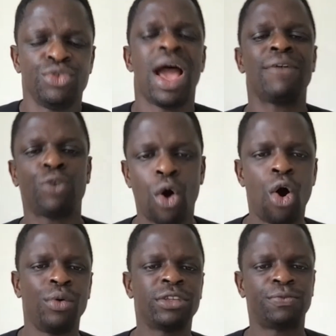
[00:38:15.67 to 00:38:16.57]
You have to
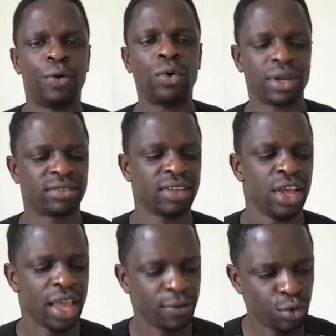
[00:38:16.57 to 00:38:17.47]
always focus.
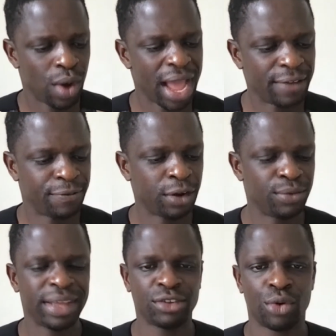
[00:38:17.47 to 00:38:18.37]
If you are a
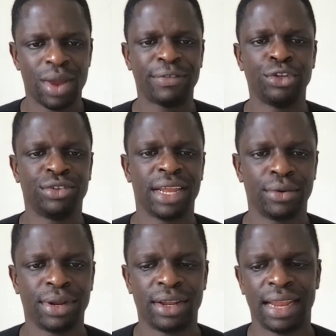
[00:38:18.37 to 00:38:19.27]
fundraiser or revenue
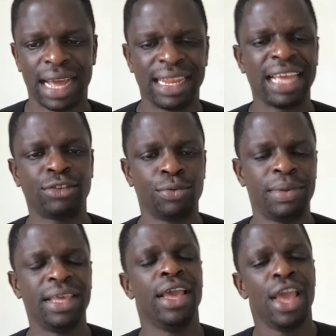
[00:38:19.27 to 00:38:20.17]
generator, like I like to
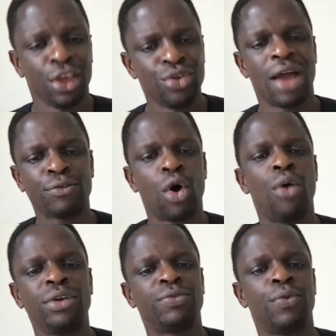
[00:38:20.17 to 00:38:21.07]
be, you have to
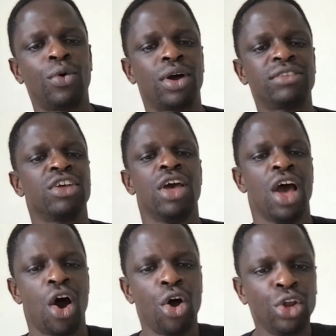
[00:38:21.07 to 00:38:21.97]
always focus
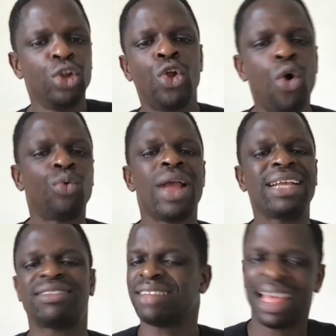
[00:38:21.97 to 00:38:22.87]
on low
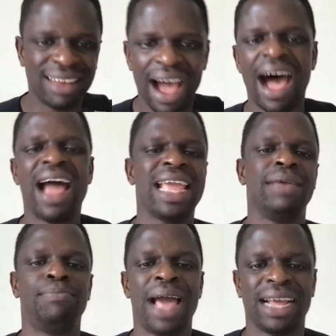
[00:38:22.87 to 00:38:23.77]
risks and high
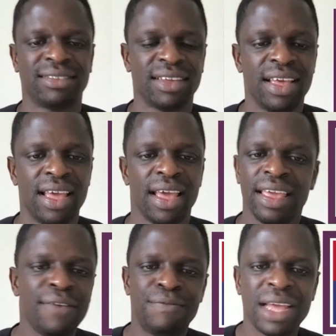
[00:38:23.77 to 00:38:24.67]
impact.
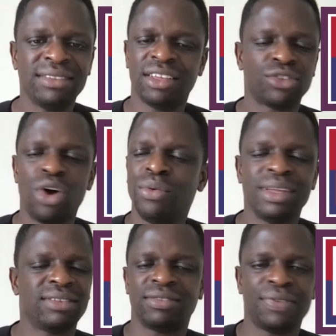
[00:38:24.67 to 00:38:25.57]
Events is
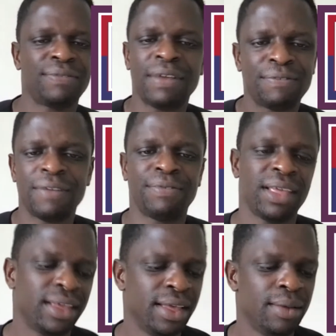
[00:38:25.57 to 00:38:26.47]
always
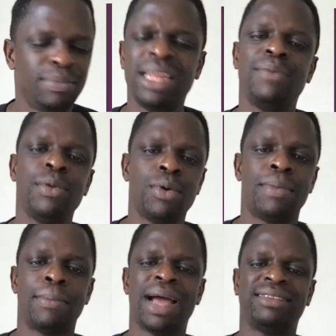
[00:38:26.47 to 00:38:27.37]
50-50. Plenty of people
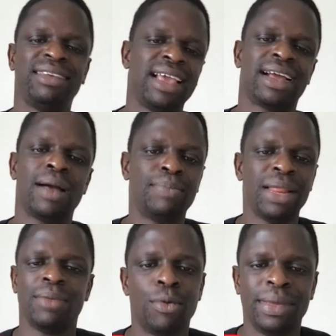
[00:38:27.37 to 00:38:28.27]
might buy a ticket and
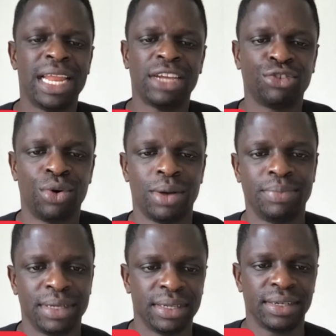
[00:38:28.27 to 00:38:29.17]
plenty of people may not show up.